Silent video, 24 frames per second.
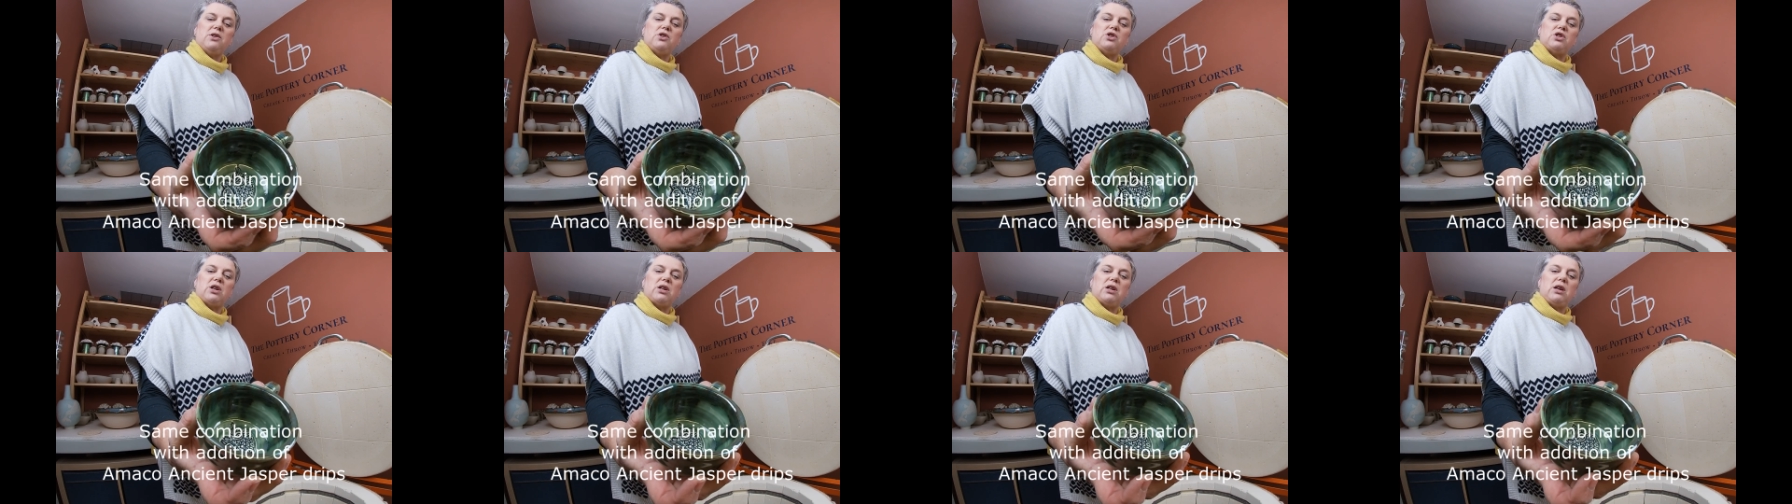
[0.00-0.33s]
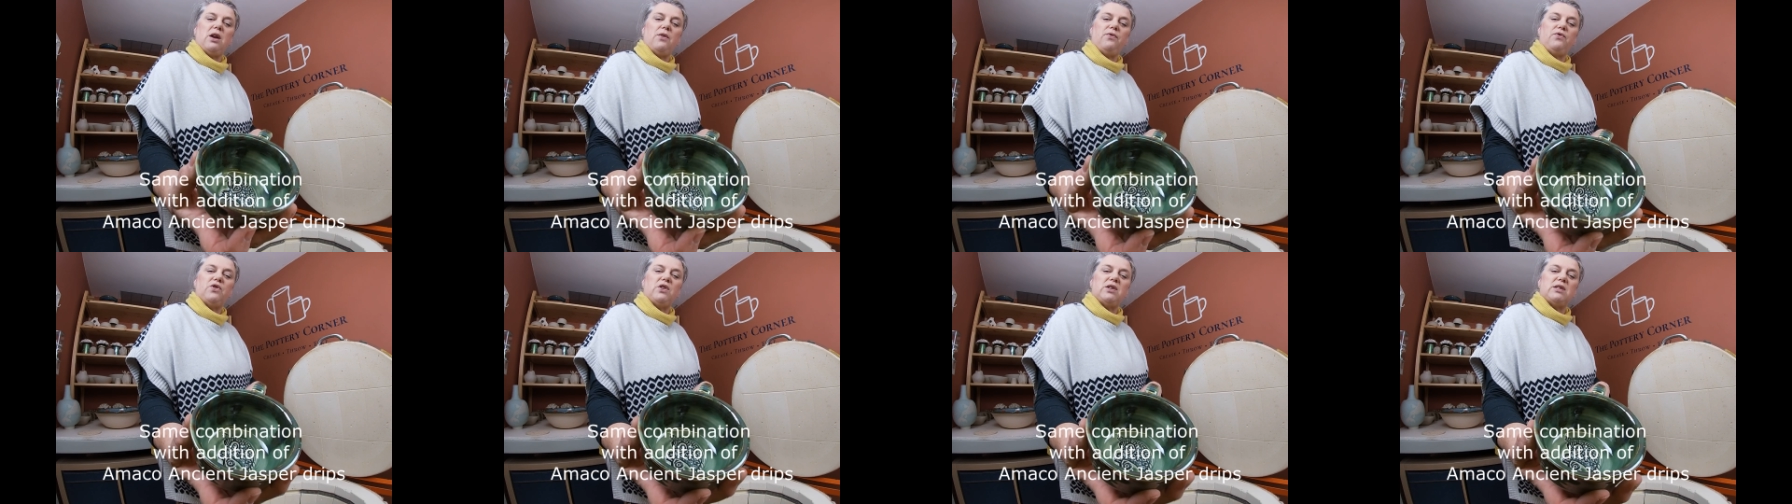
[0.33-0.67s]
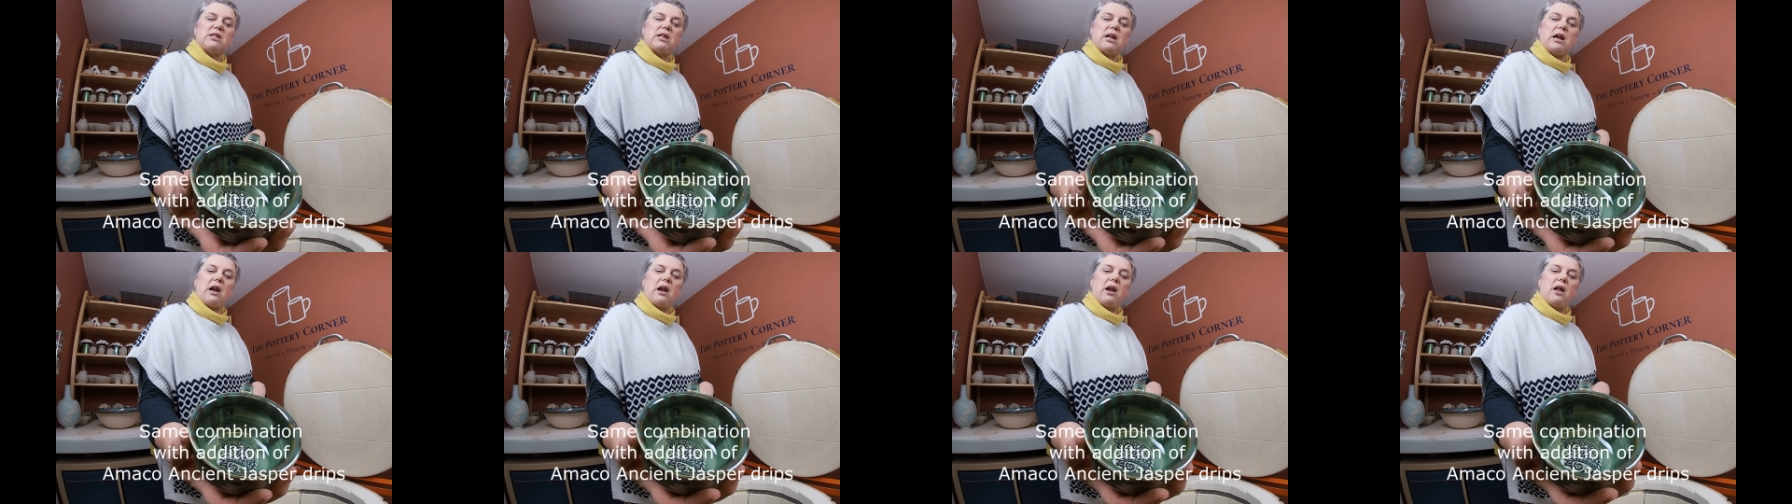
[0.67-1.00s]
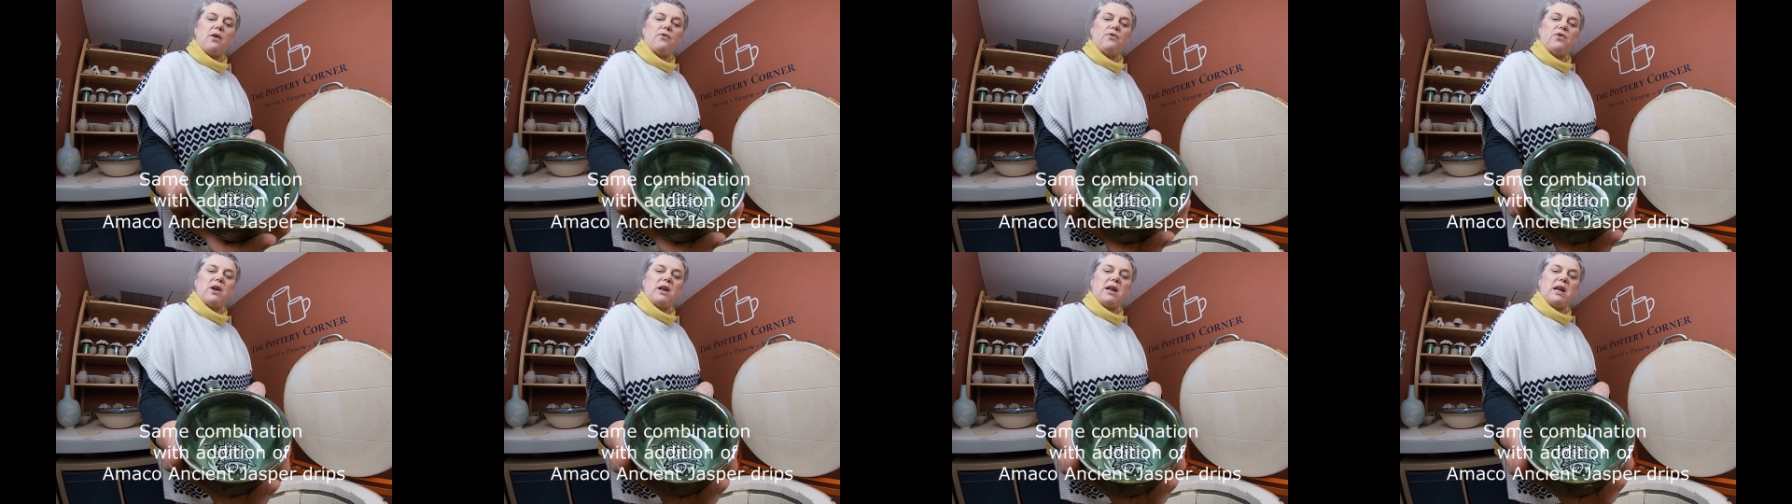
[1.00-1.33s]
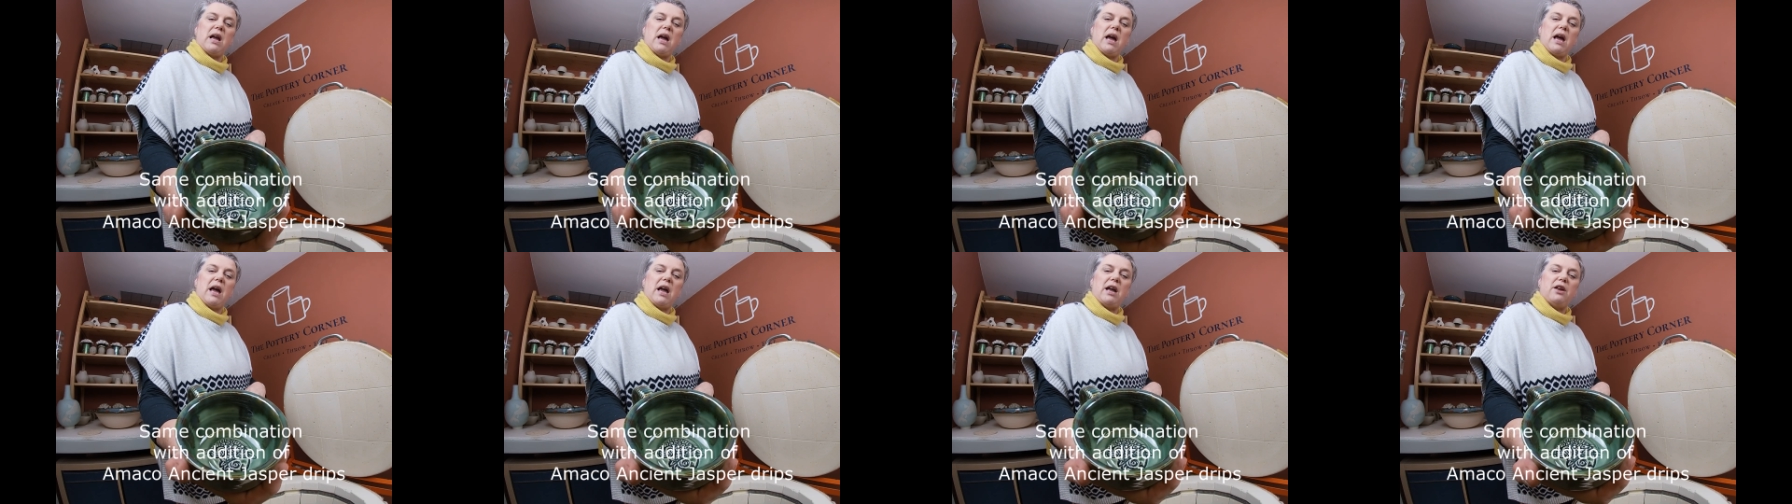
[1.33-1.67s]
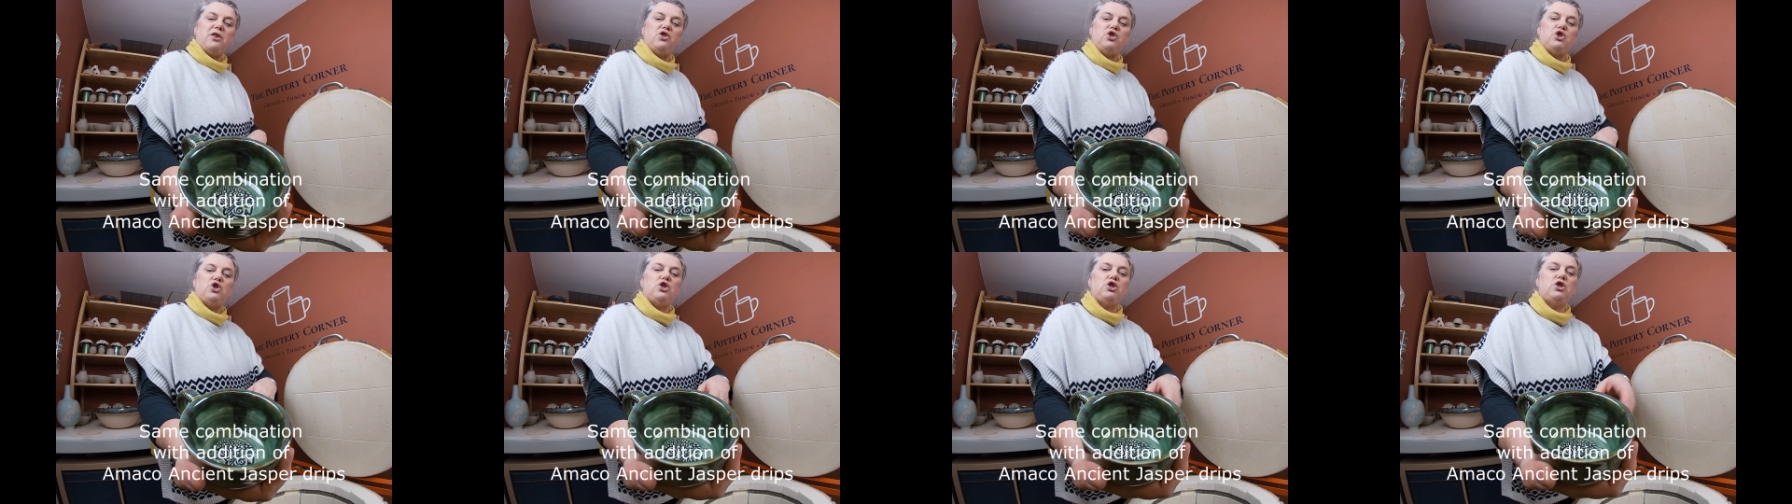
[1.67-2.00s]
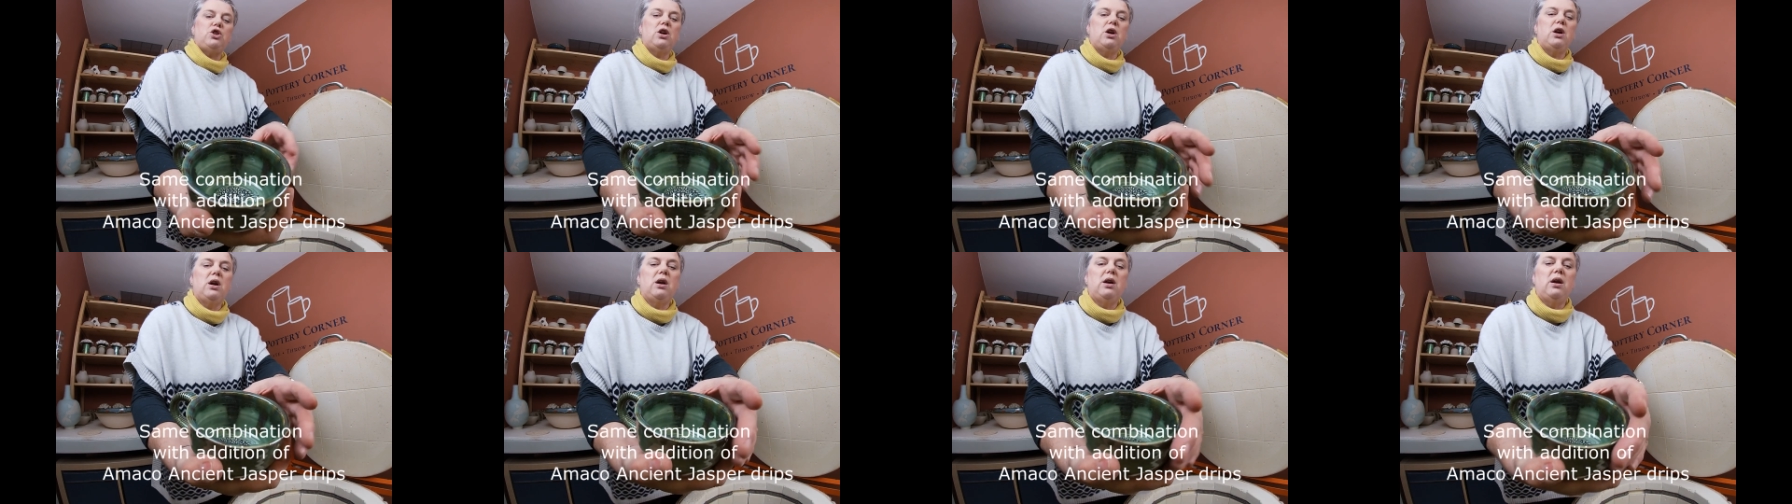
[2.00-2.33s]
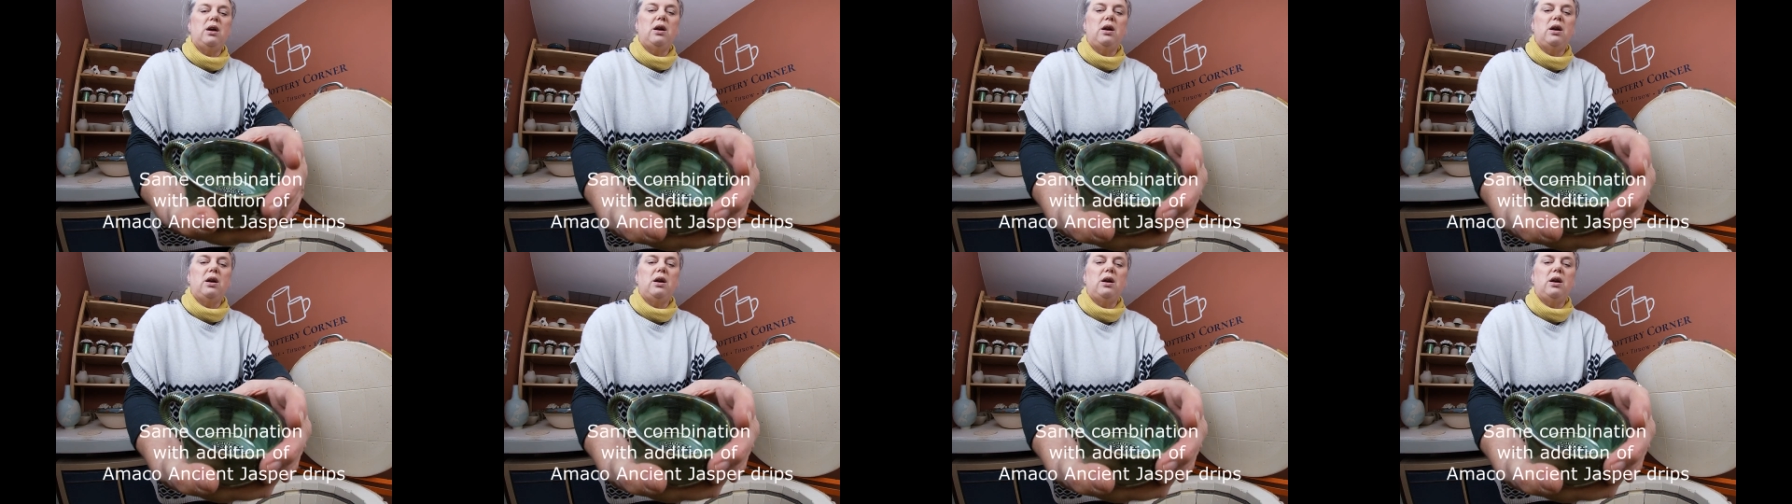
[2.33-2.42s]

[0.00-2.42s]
to give this lovely edge.